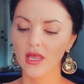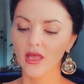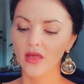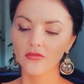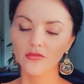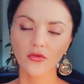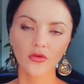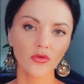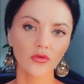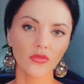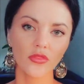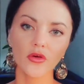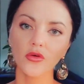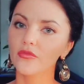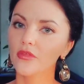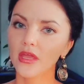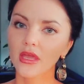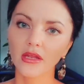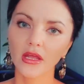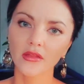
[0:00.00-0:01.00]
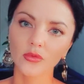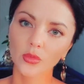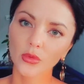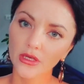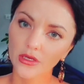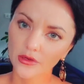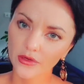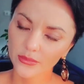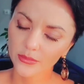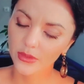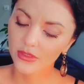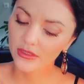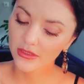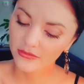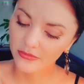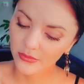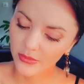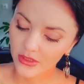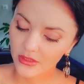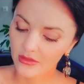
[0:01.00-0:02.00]
though, though they are not weird,
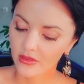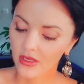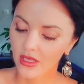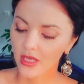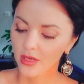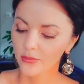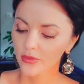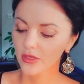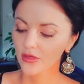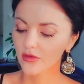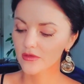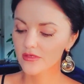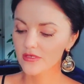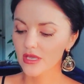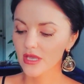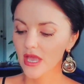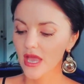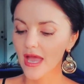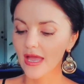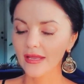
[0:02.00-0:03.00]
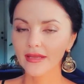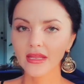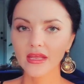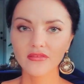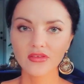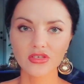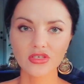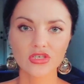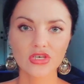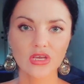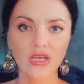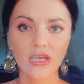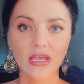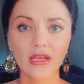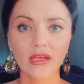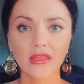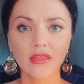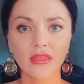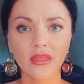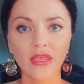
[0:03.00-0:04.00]
believe me, because I never share
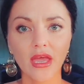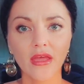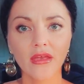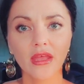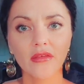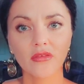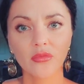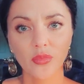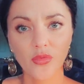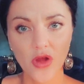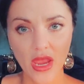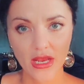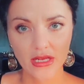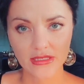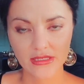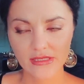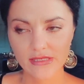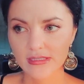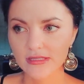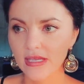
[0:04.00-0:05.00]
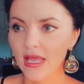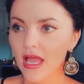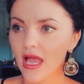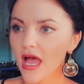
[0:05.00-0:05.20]
anything I never practiced.